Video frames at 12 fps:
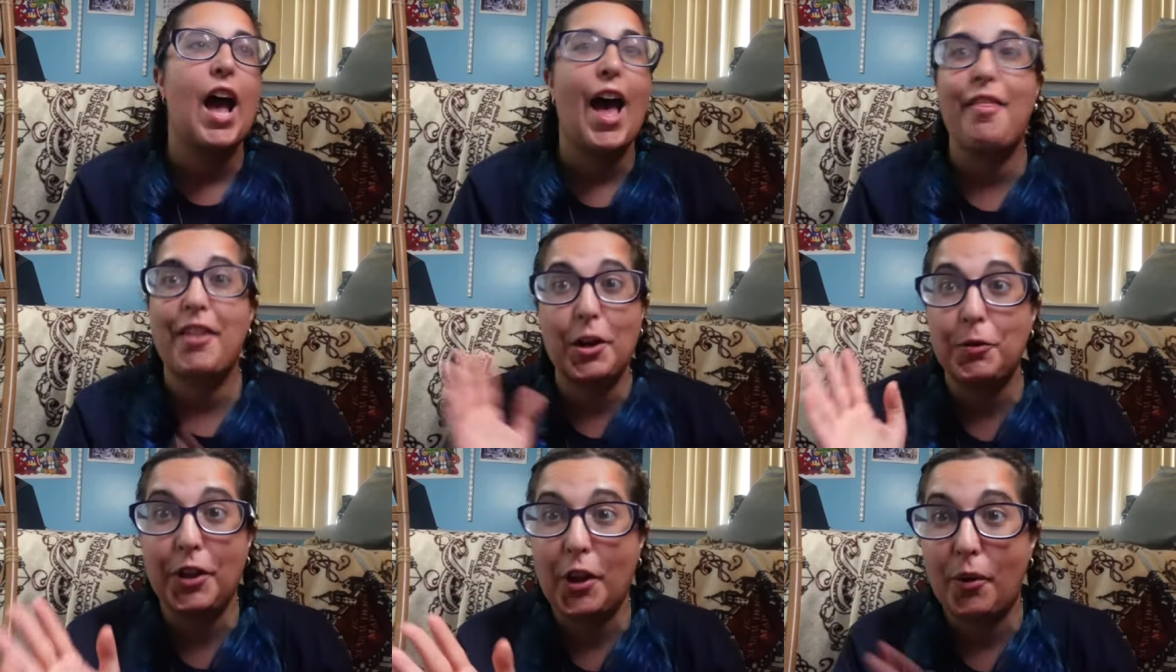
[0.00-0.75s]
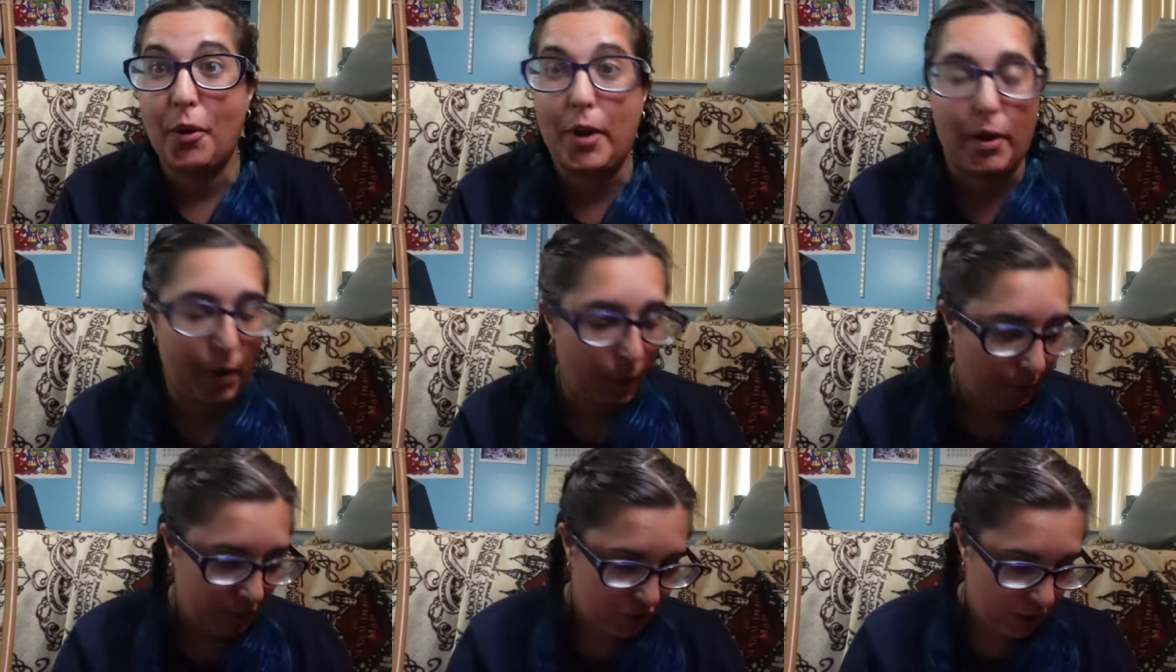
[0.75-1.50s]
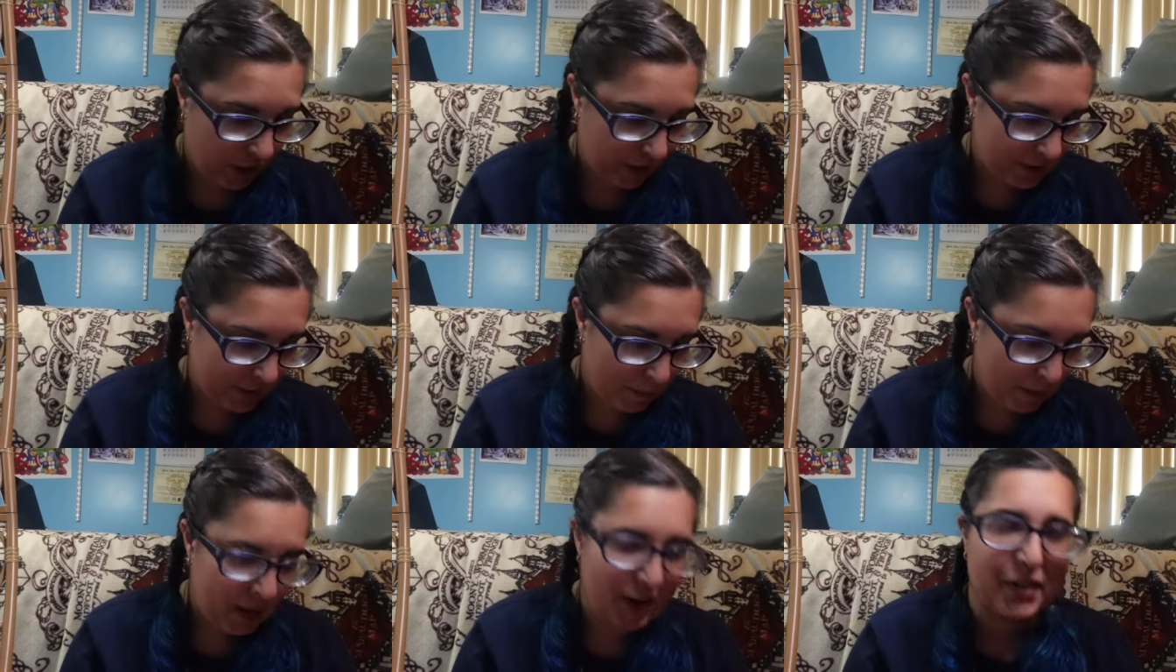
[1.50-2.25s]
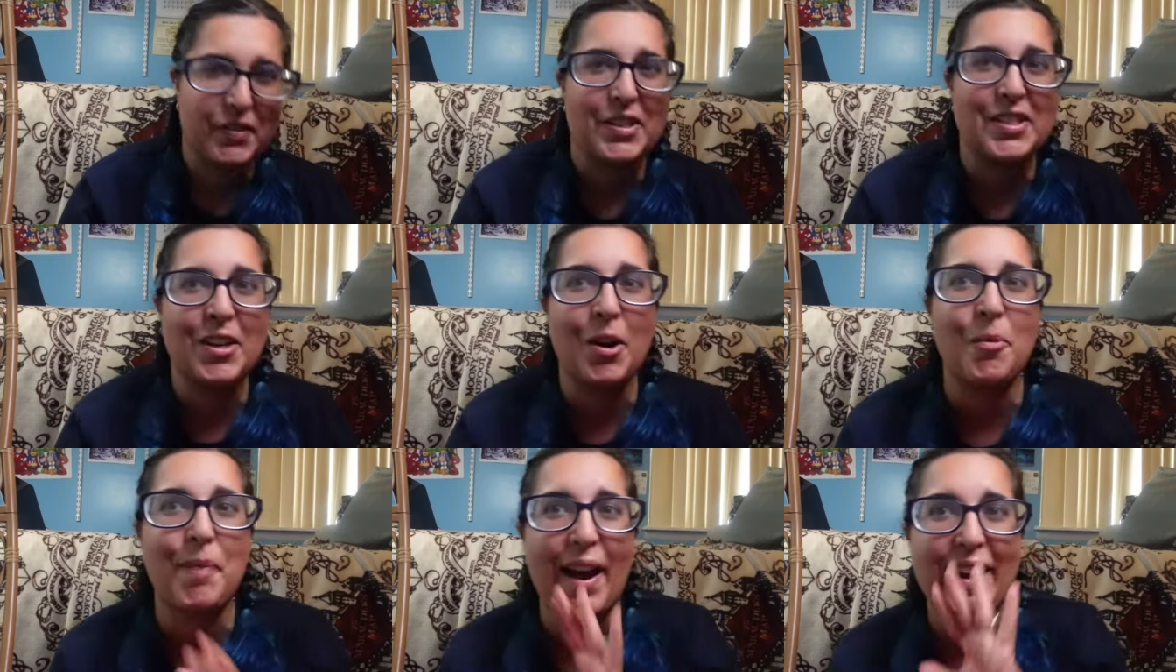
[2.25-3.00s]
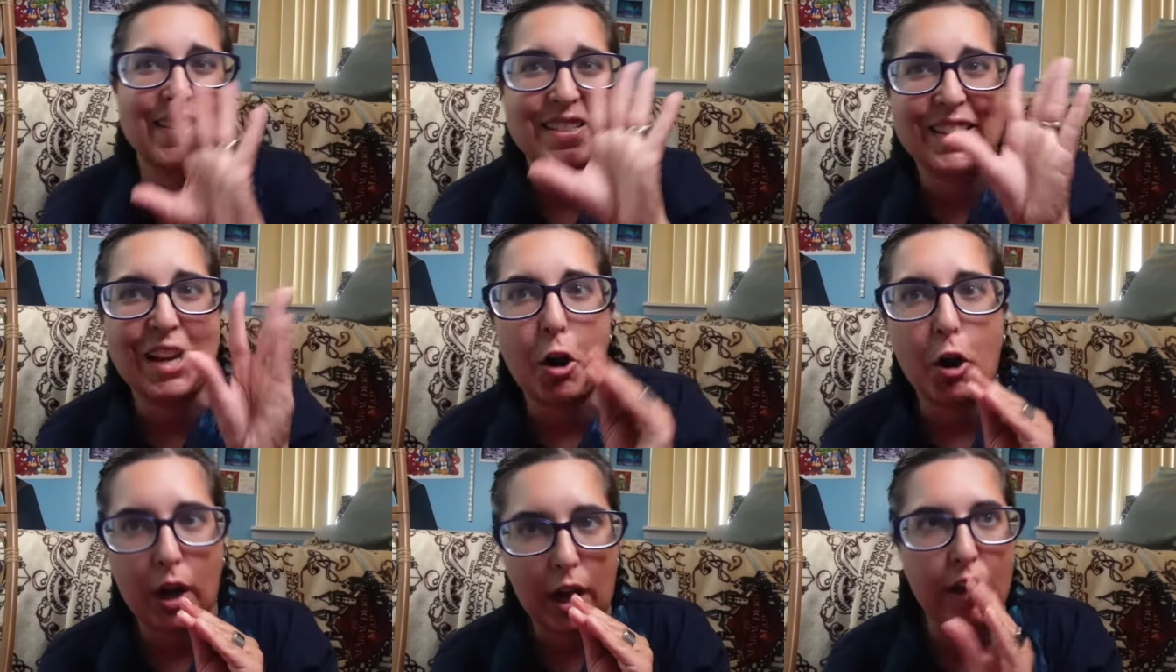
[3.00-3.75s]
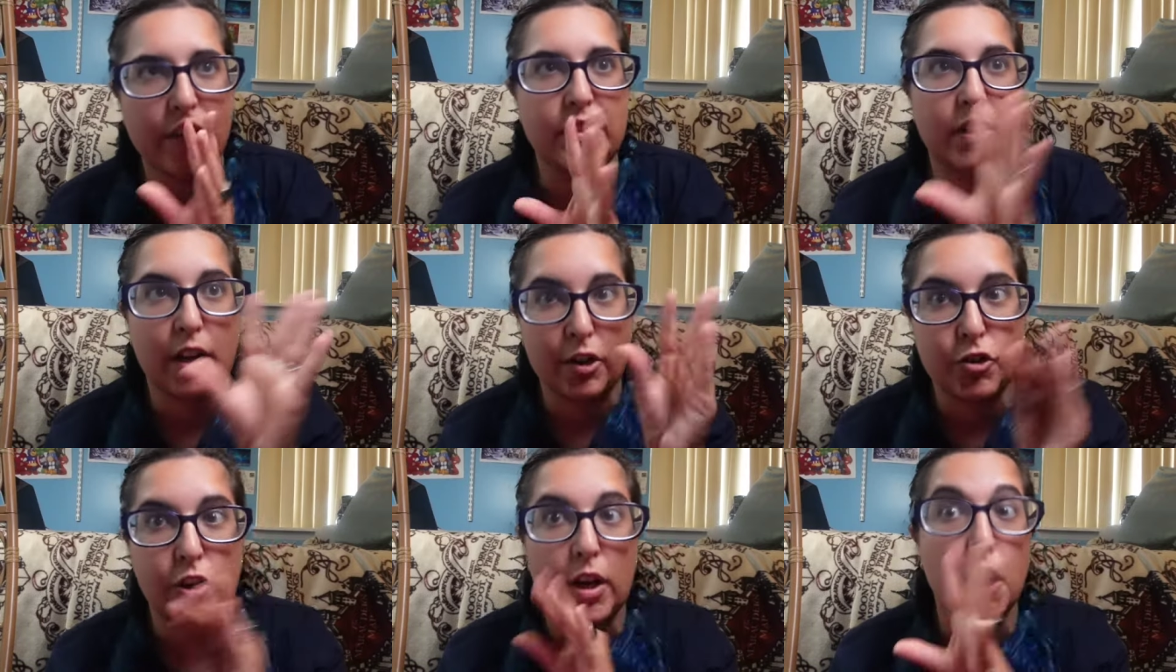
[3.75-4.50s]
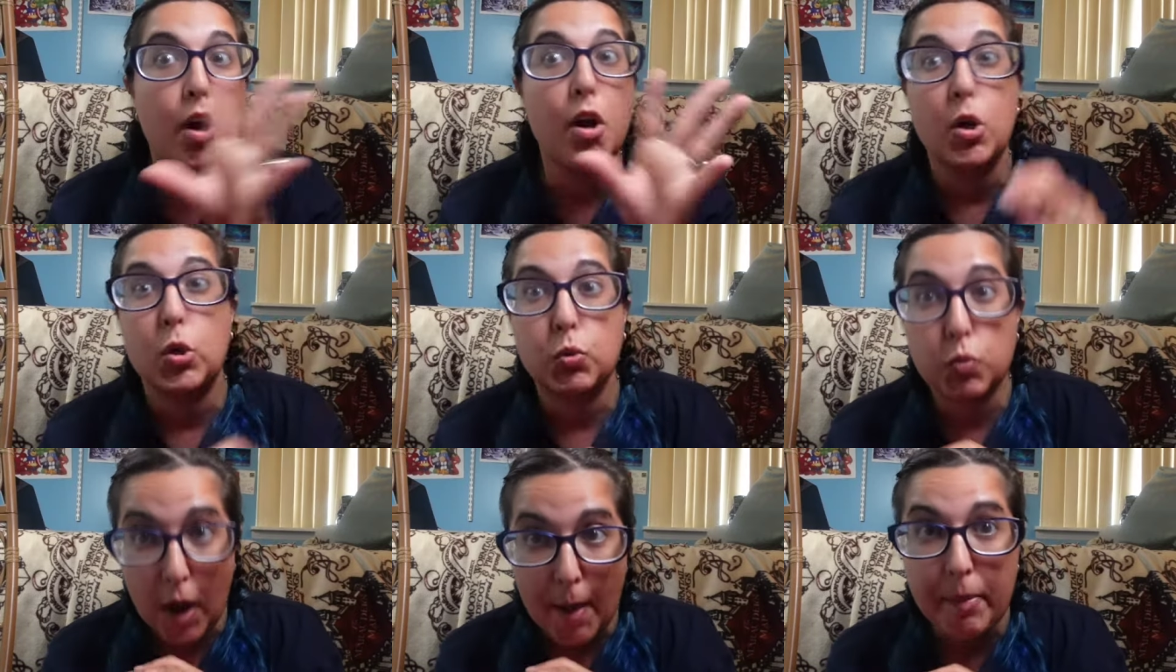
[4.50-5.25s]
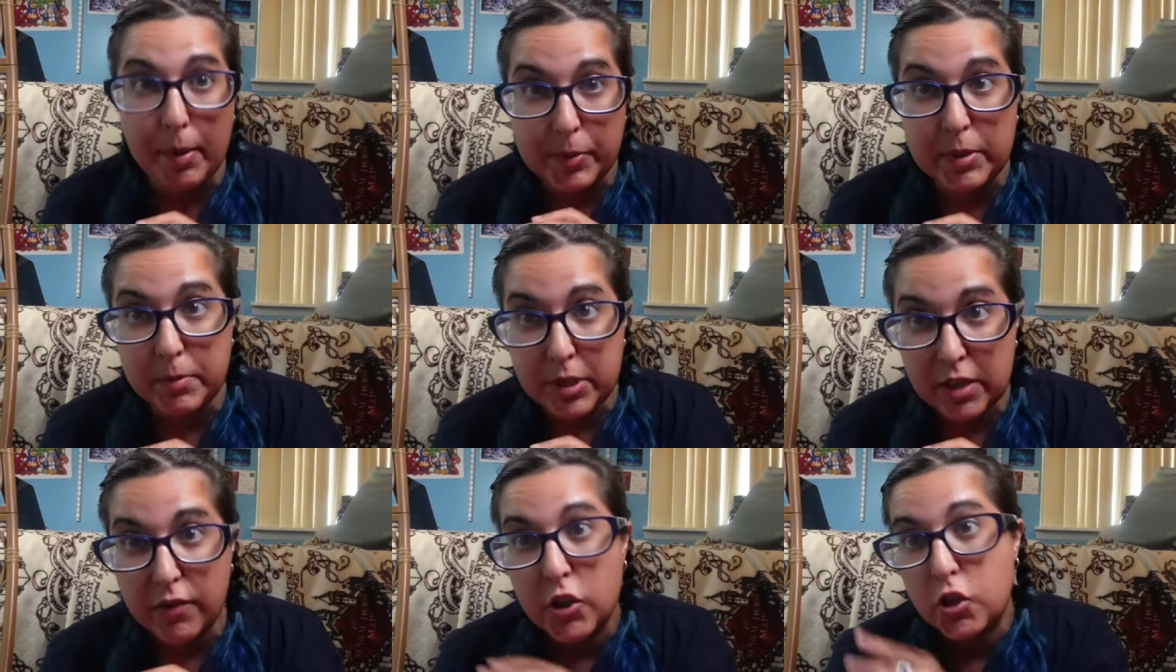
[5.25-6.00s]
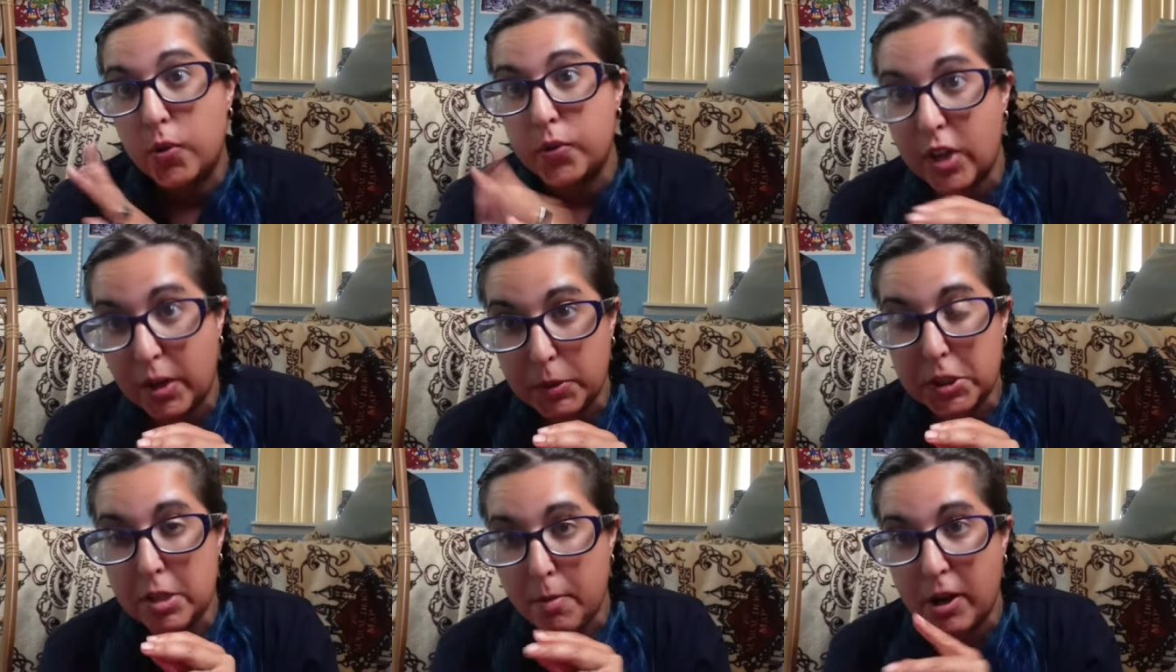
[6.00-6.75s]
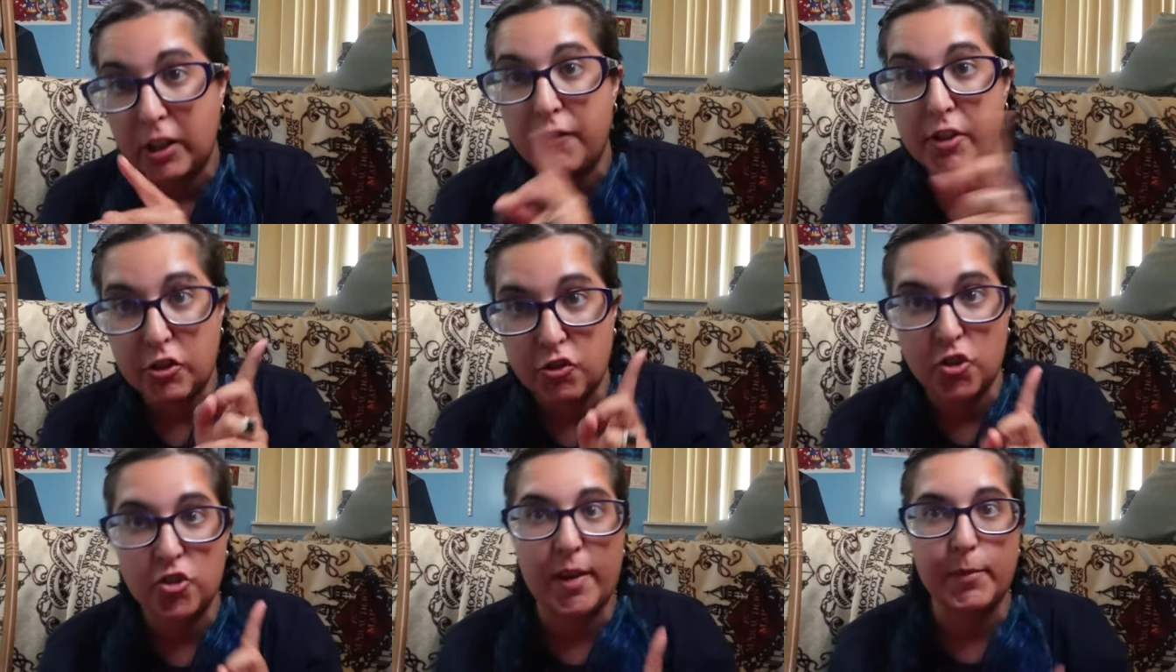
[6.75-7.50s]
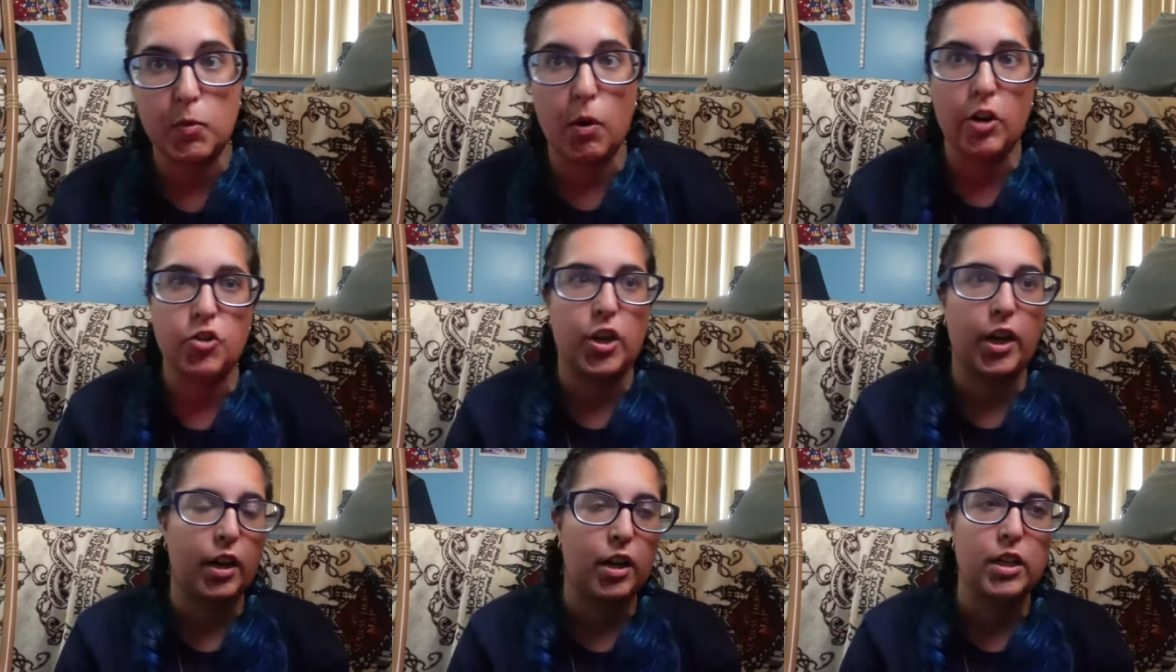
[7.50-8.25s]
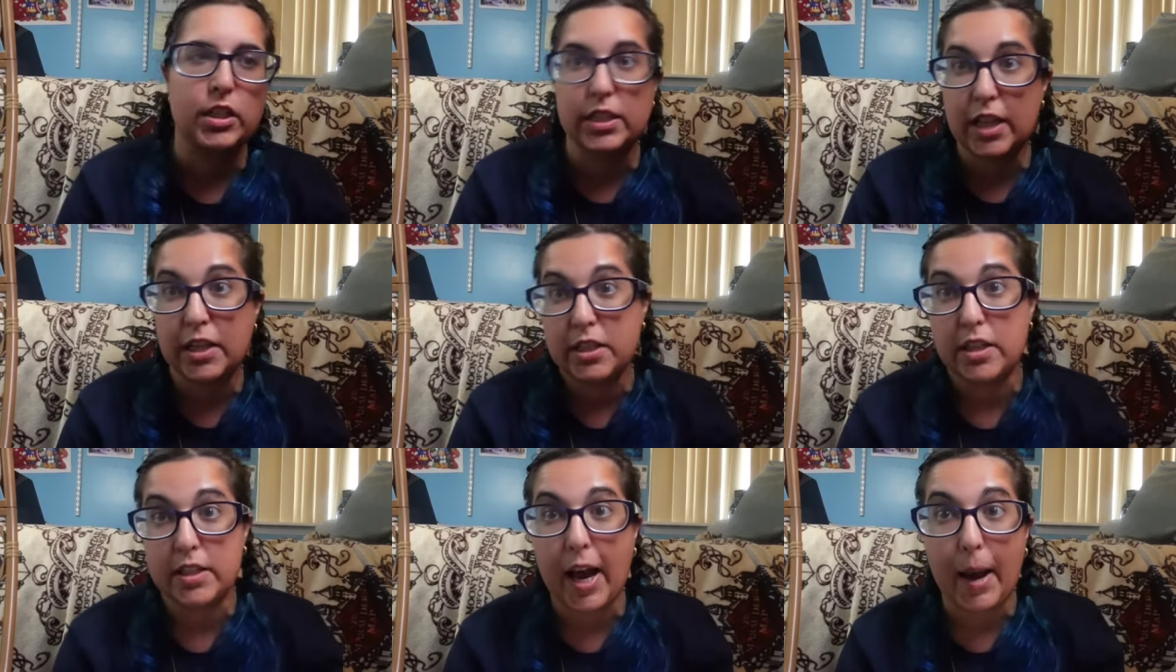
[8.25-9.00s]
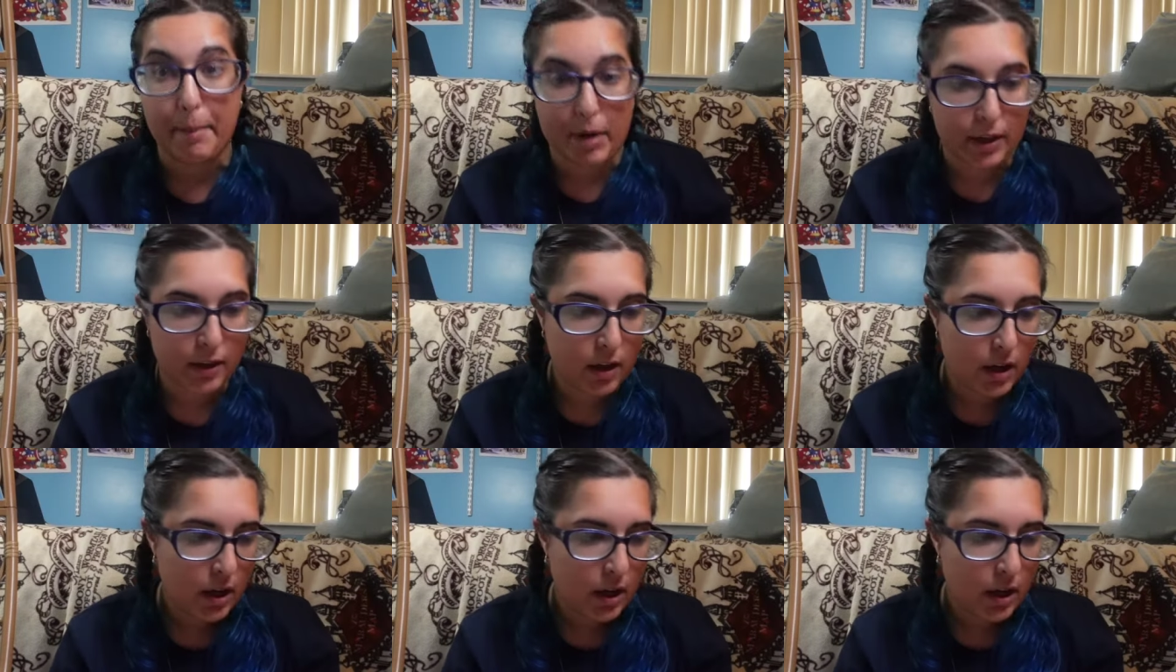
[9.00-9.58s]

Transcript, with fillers: And then I really don't know what I want to watch next, so I might have to go back into the archives and actually wrap up some T V shows that I was in the middle of and just stopped watching, because that does happen.